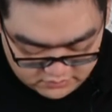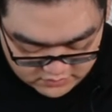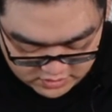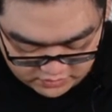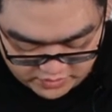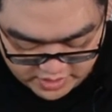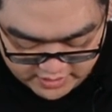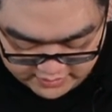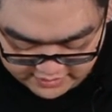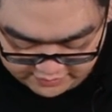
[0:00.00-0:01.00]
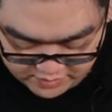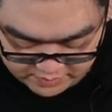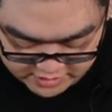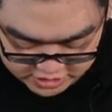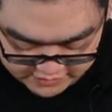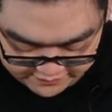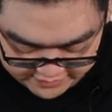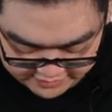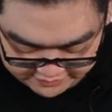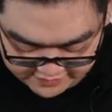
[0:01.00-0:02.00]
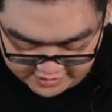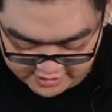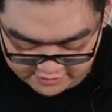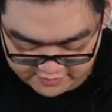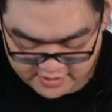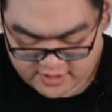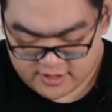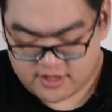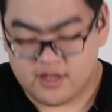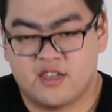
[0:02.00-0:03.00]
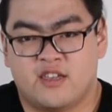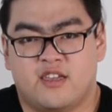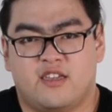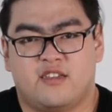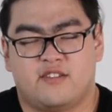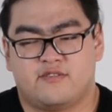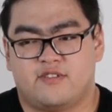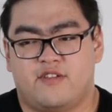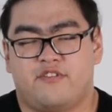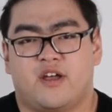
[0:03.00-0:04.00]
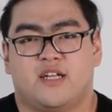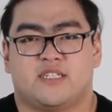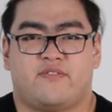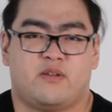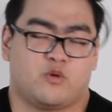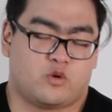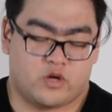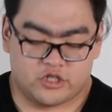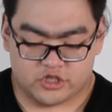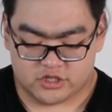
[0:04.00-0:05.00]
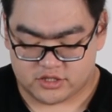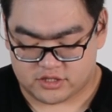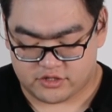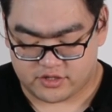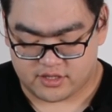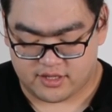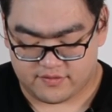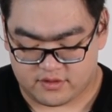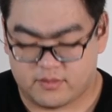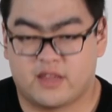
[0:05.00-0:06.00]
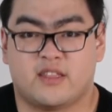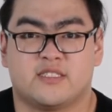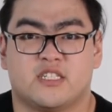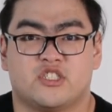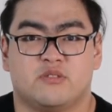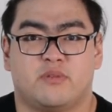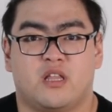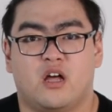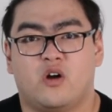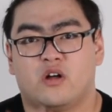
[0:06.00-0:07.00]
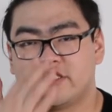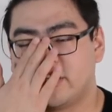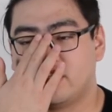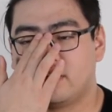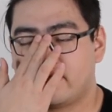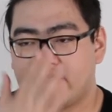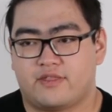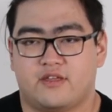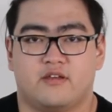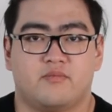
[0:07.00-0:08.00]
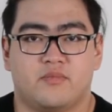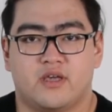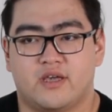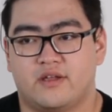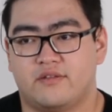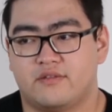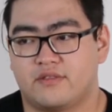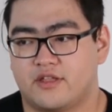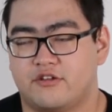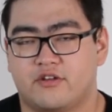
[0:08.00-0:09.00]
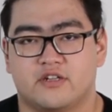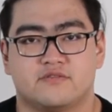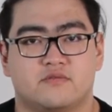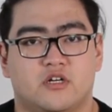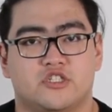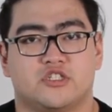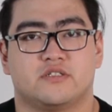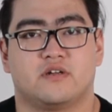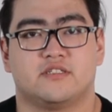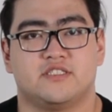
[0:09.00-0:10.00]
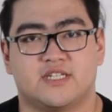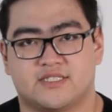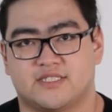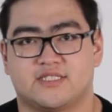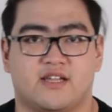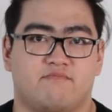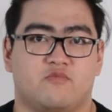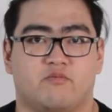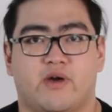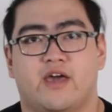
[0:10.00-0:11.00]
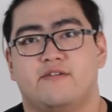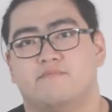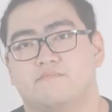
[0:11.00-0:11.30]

Alright, that's pretty much it for this video. If you guys have any more questions, you can leave them at the section below. I'll take a look at them, and thank you guys for watching. I'll see you guys next time. Goodbye.